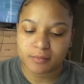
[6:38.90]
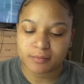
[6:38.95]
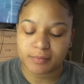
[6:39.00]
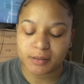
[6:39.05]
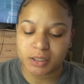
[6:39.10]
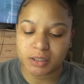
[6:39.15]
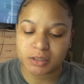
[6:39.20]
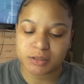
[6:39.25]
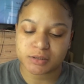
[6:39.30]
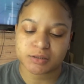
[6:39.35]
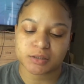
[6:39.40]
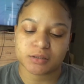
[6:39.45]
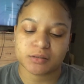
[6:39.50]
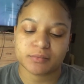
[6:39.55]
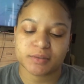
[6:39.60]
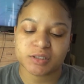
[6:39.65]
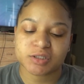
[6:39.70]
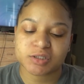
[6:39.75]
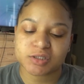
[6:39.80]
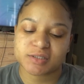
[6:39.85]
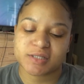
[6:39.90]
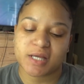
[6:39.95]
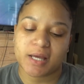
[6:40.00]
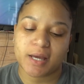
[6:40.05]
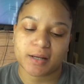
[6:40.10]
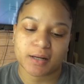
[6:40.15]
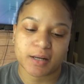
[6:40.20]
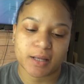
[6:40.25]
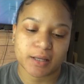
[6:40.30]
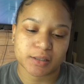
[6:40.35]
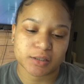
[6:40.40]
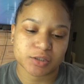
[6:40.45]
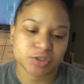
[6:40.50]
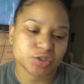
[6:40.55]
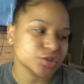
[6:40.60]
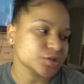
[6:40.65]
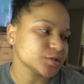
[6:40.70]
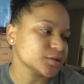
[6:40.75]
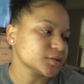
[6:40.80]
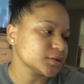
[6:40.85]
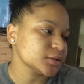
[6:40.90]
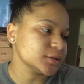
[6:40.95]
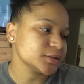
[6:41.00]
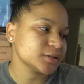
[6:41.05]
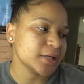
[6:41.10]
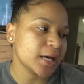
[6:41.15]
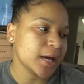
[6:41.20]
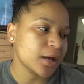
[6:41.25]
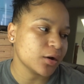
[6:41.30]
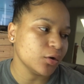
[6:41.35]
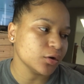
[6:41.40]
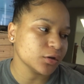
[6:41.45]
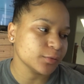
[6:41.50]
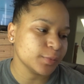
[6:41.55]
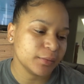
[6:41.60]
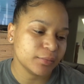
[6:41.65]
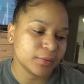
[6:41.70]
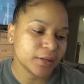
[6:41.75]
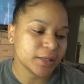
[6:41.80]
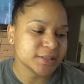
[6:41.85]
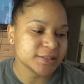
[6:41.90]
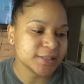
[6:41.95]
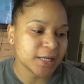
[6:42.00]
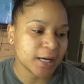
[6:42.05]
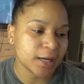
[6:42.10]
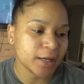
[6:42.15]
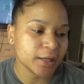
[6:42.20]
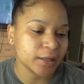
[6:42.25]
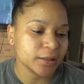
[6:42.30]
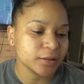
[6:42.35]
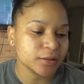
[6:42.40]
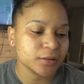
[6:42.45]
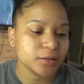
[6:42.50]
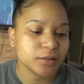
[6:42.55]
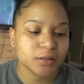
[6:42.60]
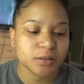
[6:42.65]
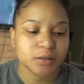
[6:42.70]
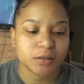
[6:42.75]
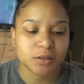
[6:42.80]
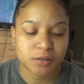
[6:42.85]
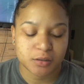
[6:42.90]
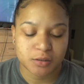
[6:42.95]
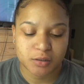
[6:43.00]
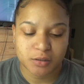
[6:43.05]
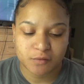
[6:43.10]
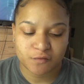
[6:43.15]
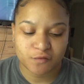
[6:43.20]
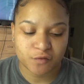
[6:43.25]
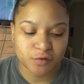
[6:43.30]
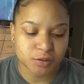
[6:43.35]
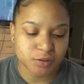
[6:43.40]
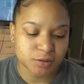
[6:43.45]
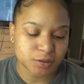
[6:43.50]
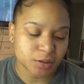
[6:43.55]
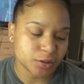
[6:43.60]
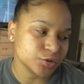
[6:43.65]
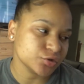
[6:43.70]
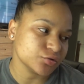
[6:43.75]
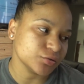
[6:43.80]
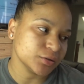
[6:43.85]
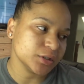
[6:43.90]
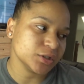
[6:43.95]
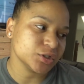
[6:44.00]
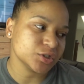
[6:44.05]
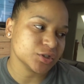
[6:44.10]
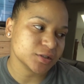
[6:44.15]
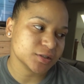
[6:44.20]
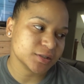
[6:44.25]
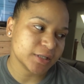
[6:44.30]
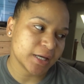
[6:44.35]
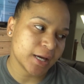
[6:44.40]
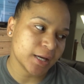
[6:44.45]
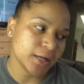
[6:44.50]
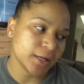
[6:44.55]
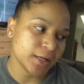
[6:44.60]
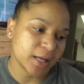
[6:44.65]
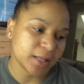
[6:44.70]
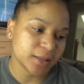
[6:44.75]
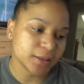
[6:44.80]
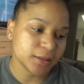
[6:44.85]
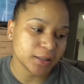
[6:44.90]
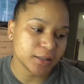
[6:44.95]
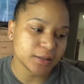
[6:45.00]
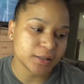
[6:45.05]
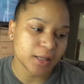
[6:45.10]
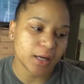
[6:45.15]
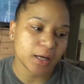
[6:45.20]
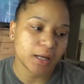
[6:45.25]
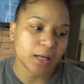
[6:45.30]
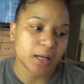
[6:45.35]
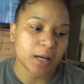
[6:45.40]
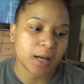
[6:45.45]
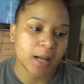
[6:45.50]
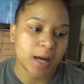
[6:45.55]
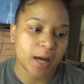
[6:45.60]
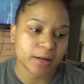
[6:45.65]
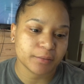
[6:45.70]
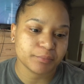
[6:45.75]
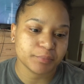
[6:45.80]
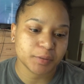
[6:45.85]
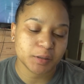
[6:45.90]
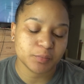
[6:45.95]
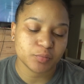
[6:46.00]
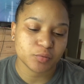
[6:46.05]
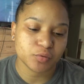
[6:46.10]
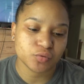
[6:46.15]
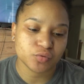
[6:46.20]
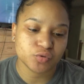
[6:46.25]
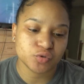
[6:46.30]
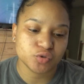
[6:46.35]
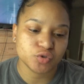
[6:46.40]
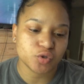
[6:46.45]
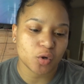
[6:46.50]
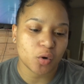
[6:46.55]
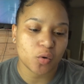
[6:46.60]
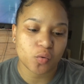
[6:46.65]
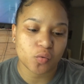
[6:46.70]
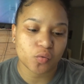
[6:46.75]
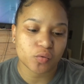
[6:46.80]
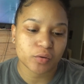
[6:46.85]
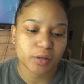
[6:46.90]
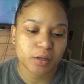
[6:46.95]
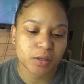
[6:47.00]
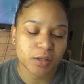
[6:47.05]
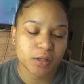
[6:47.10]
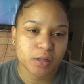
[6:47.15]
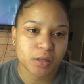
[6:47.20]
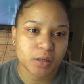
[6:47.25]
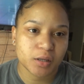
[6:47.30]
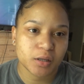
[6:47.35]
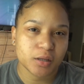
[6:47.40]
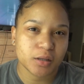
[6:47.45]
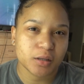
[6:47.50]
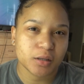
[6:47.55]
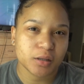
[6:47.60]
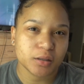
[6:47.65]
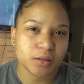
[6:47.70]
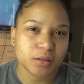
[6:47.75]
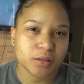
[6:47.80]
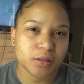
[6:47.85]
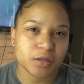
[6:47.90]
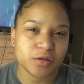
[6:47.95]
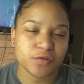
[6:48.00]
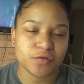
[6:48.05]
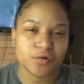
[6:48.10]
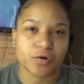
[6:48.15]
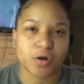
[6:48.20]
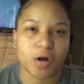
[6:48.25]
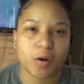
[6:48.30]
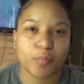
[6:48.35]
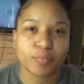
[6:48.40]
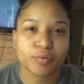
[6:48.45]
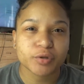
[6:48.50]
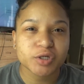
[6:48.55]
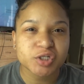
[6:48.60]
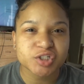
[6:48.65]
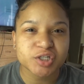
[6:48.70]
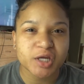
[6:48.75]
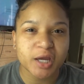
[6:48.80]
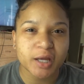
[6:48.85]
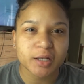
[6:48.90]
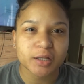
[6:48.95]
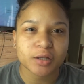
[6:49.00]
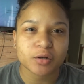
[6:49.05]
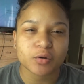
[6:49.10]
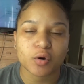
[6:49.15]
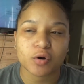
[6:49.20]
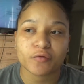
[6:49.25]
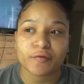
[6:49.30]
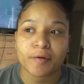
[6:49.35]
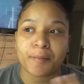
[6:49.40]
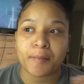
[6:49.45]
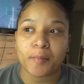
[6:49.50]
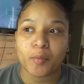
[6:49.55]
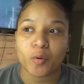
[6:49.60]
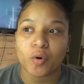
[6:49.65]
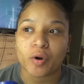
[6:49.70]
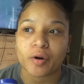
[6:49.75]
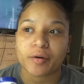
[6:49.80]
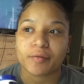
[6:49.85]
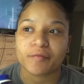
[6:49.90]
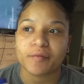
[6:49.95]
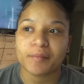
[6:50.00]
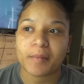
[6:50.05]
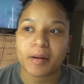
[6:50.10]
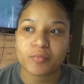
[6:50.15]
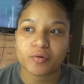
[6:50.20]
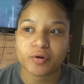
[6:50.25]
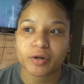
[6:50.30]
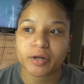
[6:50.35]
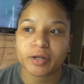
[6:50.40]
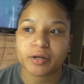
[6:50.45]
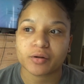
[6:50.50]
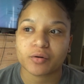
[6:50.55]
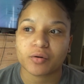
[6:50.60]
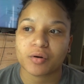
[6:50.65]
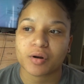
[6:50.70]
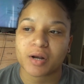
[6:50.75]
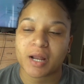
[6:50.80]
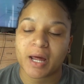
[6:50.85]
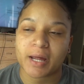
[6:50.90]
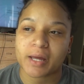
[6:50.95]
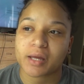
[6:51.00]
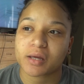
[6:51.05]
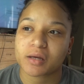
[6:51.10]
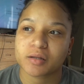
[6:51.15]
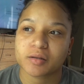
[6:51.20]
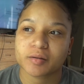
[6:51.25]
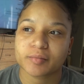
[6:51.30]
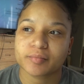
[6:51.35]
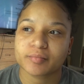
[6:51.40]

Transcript: because it's just sad. Like, it's sad, all the people that's died for this country. It's just sad. And I think that a lot of people don't either appreciate it or remember it, or like